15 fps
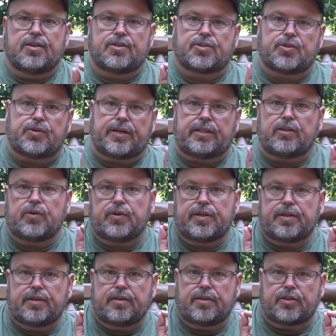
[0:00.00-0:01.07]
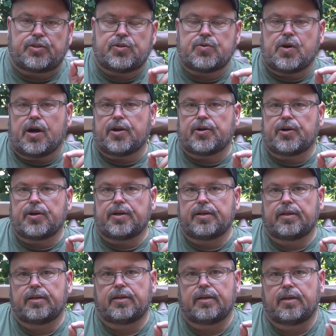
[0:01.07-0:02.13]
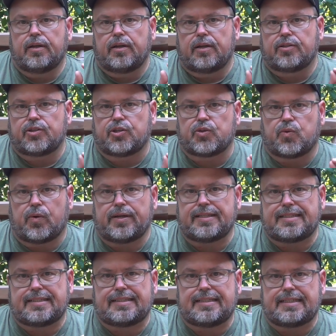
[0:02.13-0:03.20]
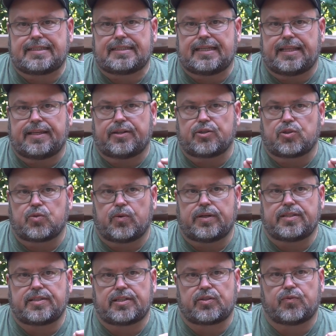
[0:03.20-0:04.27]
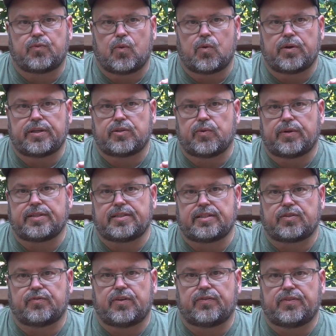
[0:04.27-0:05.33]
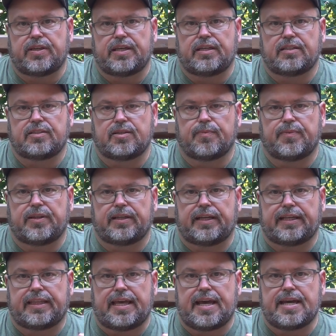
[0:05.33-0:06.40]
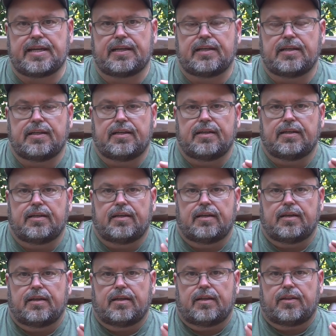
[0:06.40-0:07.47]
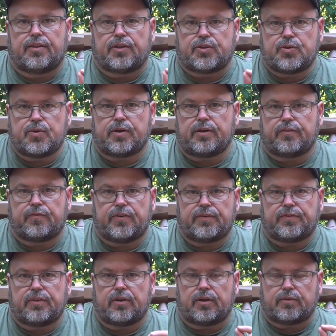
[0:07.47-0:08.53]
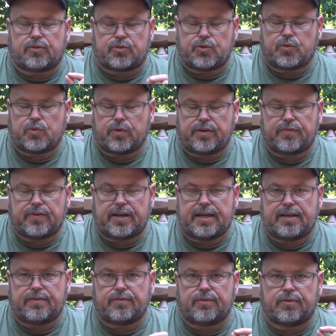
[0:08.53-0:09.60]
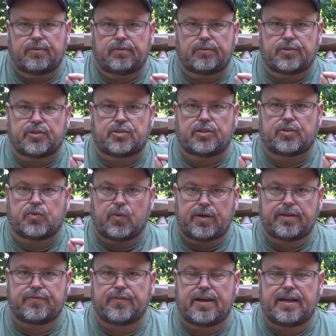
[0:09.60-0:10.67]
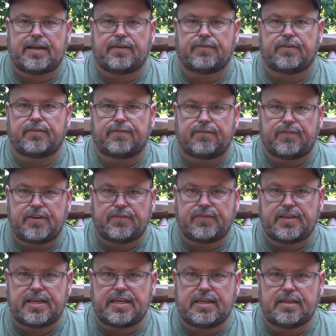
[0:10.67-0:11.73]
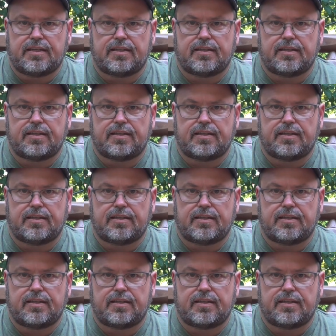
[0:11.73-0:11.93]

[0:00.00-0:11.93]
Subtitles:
So I loaded the 200 to 26, I think it was 2640, 2650, something like that. The 250 or 225 was to 2550,